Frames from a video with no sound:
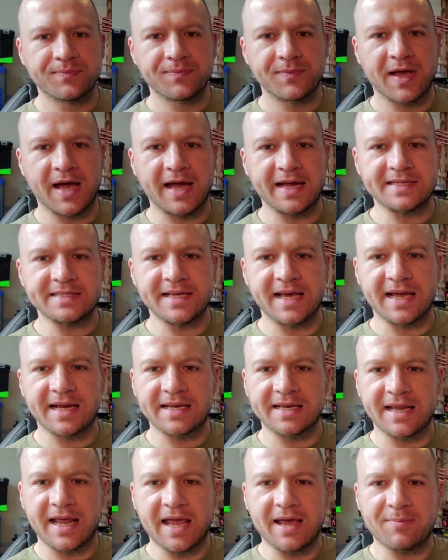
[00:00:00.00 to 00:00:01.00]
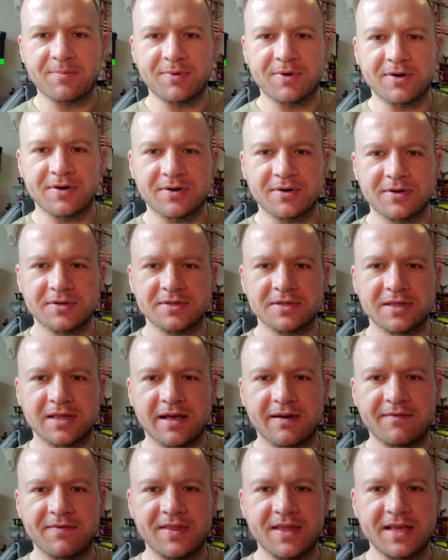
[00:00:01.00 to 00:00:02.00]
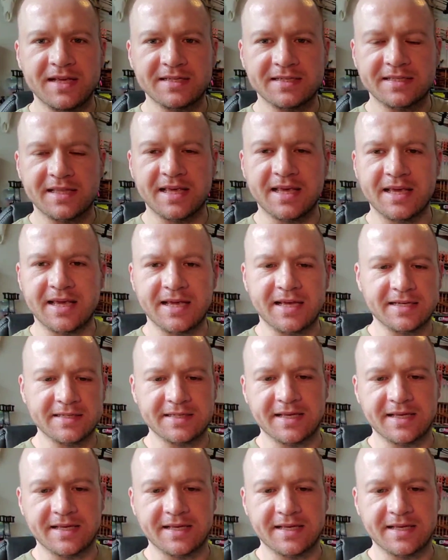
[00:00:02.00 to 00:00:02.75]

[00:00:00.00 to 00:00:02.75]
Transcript: High-tech dampeners, love these things.